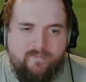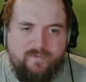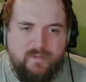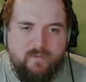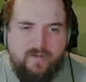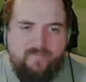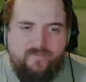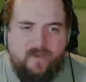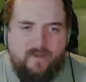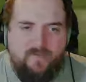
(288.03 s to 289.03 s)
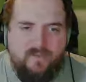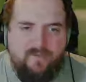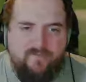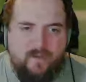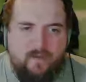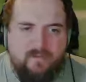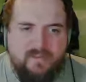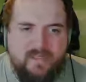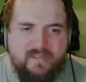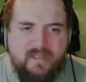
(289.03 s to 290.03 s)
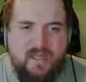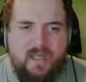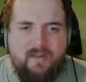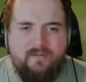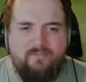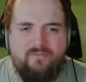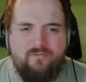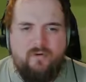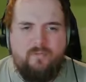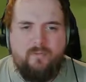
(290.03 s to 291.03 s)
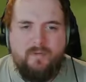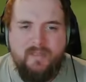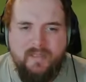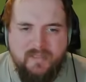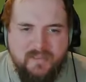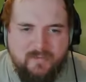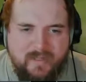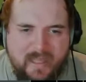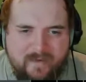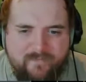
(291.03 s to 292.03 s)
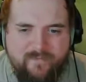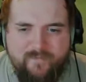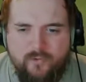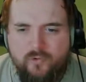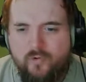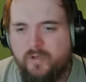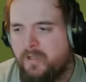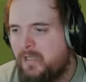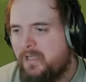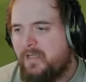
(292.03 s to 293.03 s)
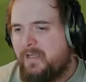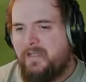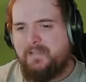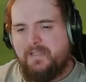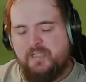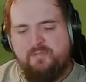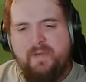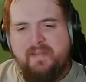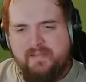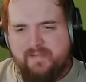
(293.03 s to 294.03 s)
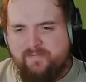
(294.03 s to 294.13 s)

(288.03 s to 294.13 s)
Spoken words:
for 25 so far as that's cut and probably into a gap for 4. It is expensive